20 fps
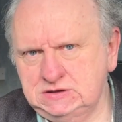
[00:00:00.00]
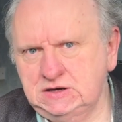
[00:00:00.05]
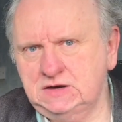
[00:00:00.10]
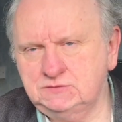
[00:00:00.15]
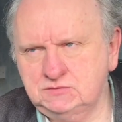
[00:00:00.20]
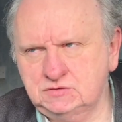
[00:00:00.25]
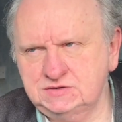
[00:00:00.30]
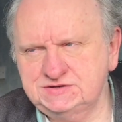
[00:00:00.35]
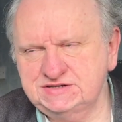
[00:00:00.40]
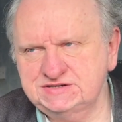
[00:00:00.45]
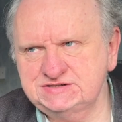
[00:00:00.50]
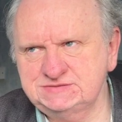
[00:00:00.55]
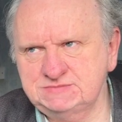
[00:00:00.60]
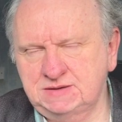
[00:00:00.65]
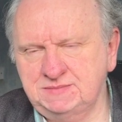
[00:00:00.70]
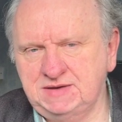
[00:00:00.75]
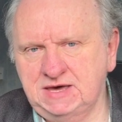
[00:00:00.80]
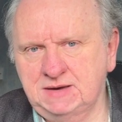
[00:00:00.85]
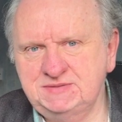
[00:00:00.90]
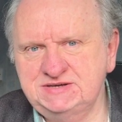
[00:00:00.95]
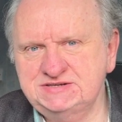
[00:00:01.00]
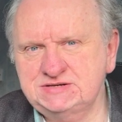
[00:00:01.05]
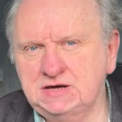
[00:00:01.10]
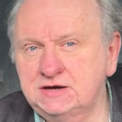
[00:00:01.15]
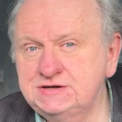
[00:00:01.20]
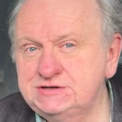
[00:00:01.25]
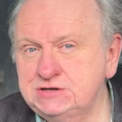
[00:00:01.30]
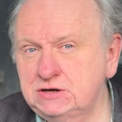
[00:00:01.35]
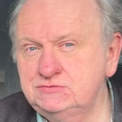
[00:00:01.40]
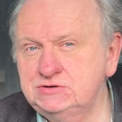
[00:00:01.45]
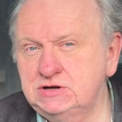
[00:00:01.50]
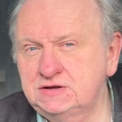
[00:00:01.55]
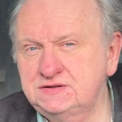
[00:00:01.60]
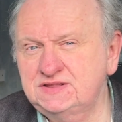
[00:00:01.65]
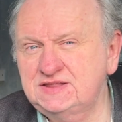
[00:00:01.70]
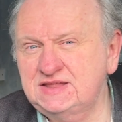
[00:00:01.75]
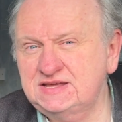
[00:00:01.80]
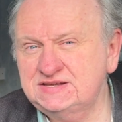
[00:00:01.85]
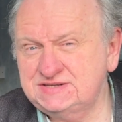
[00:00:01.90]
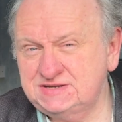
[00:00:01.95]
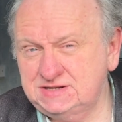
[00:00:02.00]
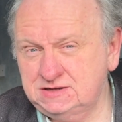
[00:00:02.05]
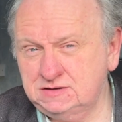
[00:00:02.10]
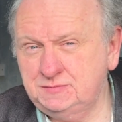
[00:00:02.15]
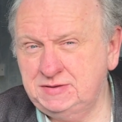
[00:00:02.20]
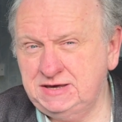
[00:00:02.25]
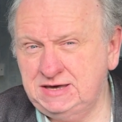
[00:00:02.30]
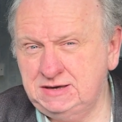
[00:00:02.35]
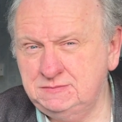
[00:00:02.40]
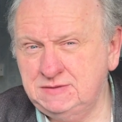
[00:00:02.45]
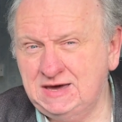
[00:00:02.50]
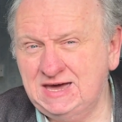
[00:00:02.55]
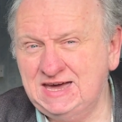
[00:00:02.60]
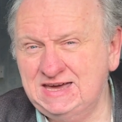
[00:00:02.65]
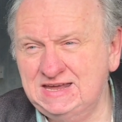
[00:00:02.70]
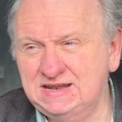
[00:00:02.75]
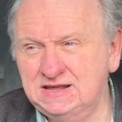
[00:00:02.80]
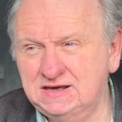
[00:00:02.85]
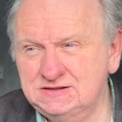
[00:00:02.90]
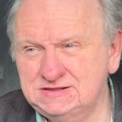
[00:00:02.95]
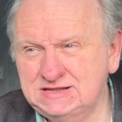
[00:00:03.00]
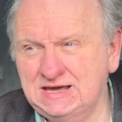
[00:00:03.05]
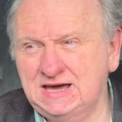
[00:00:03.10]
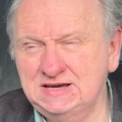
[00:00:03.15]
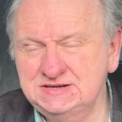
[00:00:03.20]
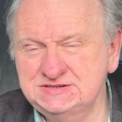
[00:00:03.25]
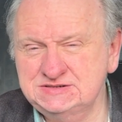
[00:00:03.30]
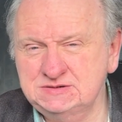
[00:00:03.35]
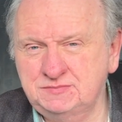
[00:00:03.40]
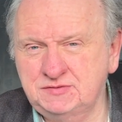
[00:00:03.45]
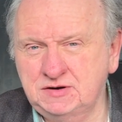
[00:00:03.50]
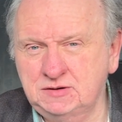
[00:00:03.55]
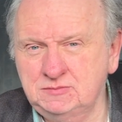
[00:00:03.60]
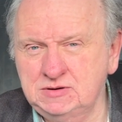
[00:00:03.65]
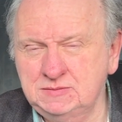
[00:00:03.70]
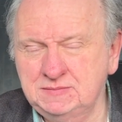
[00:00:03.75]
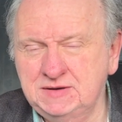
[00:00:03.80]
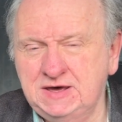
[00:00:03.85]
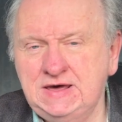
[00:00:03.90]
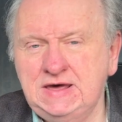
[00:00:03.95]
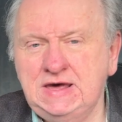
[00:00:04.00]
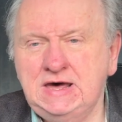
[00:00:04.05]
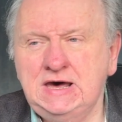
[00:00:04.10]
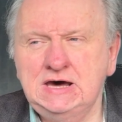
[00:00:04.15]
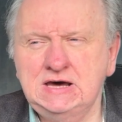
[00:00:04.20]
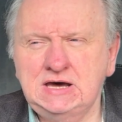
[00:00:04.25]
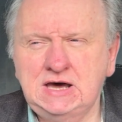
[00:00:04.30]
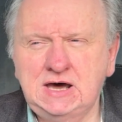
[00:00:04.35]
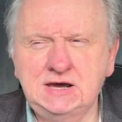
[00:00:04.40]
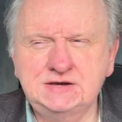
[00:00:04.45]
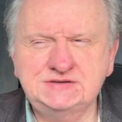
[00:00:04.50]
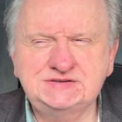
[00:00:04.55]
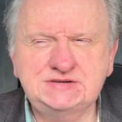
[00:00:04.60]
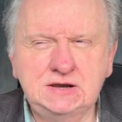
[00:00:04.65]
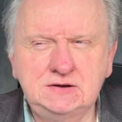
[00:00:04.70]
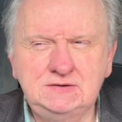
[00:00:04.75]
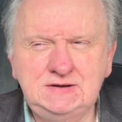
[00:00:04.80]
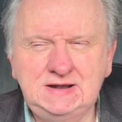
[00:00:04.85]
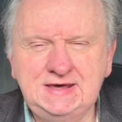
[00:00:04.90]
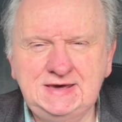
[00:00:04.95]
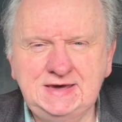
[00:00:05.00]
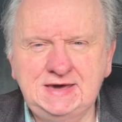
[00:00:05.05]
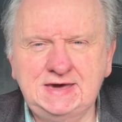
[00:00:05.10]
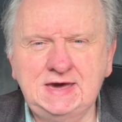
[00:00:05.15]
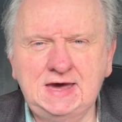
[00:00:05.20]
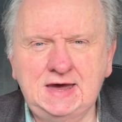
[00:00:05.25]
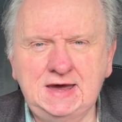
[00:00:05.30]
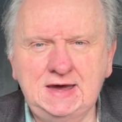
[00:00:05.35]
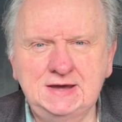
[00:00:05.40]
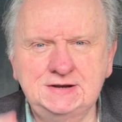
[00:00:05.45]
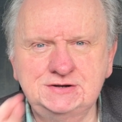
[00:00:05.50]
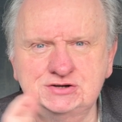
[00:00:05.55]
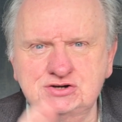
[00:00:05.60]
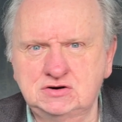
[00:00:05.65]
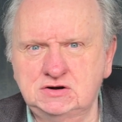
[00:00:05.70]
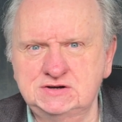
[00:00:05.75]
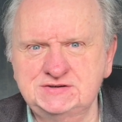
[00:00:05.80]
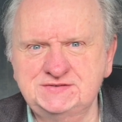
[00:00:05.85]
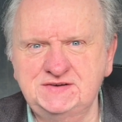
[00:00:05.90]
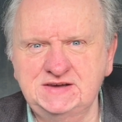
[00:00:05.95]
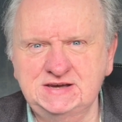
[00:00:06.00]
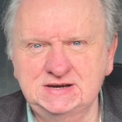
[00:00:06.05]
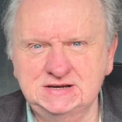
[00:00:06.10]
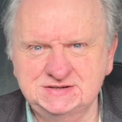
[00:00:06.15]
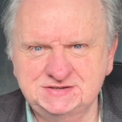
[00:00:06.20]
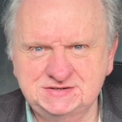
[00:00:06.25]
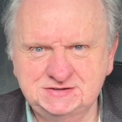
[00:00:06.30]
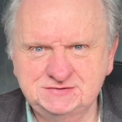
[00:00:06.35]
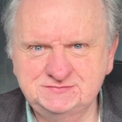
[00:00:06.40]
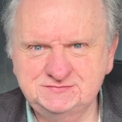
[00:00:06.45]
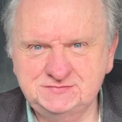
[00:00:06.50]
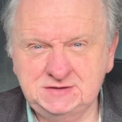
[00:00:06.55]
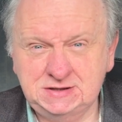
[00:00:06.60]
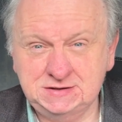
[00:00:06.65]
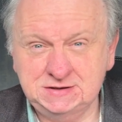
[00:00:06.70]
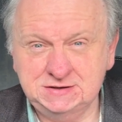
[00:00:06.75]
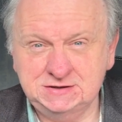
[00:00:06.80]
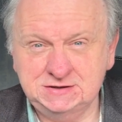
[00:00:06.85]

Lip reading: What doesn't make me happy is I don't know that they're still being made. That is a problem. So link and cross fingers in the